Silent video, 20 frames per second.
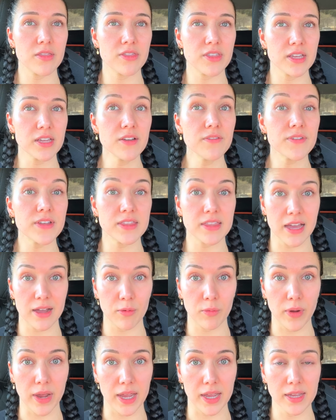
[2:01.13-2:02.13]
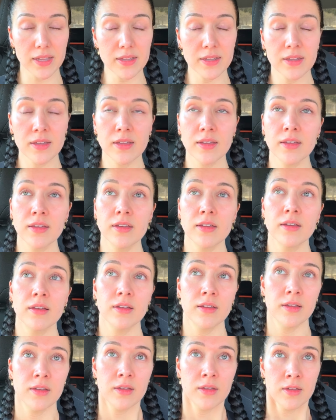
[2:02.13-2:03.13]
think of it that way
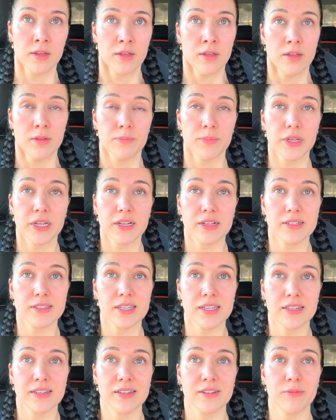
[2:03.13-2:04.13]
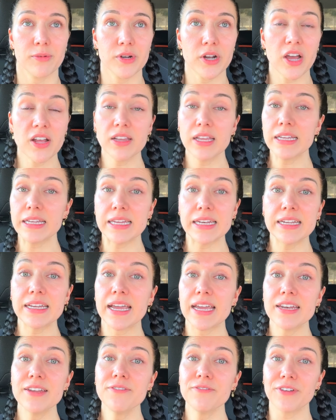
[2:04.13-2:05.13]
because we're not like in a
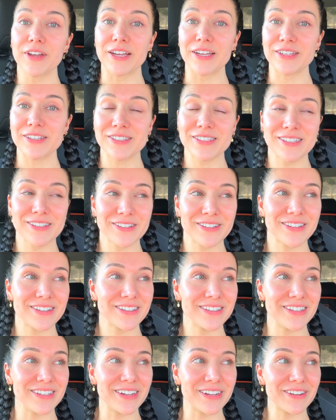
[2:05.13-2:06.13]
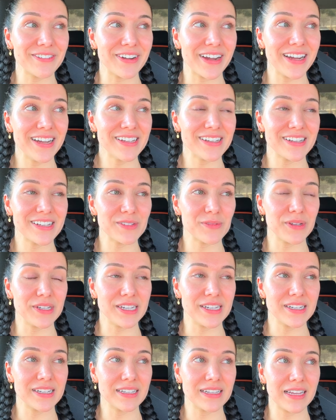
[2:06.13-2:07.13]
gaining phase, right? Because we
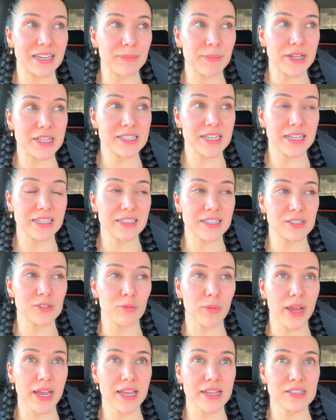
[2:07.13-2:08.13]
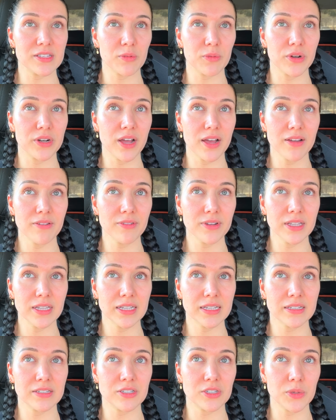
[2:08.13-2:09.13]
need to like maintain this weight. So we're not
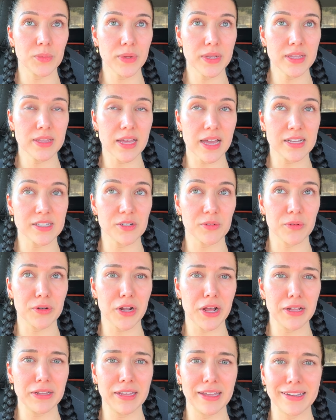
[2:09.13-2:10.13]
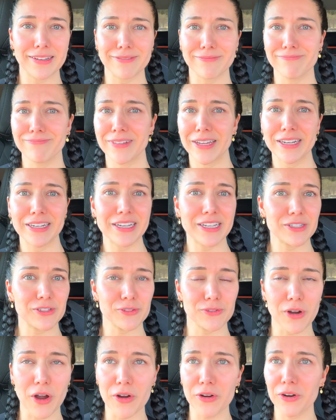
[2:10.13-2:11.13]
really doing that. So we're not like going to get
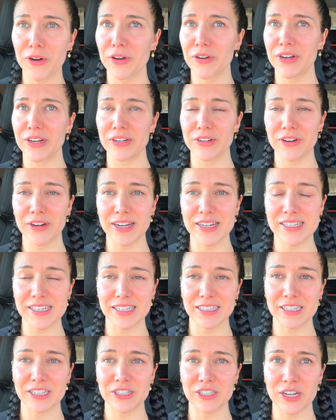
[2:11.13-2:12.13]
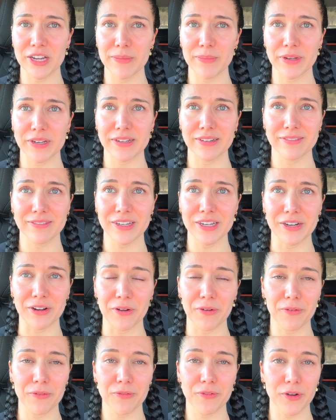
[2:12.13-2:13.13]
stronger and crazy in the gym
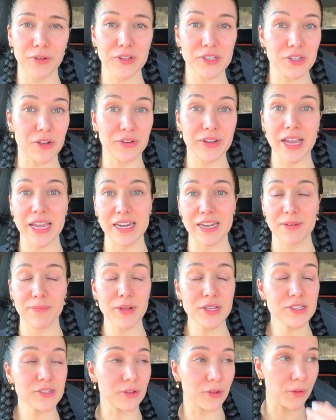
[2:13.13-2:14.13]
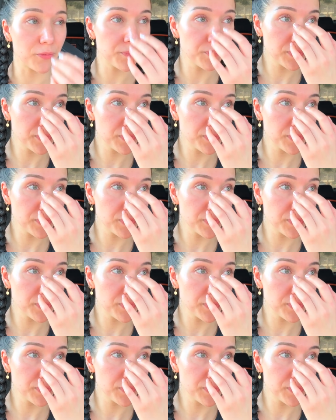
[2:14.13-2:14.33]
and, focus on gaining muscle.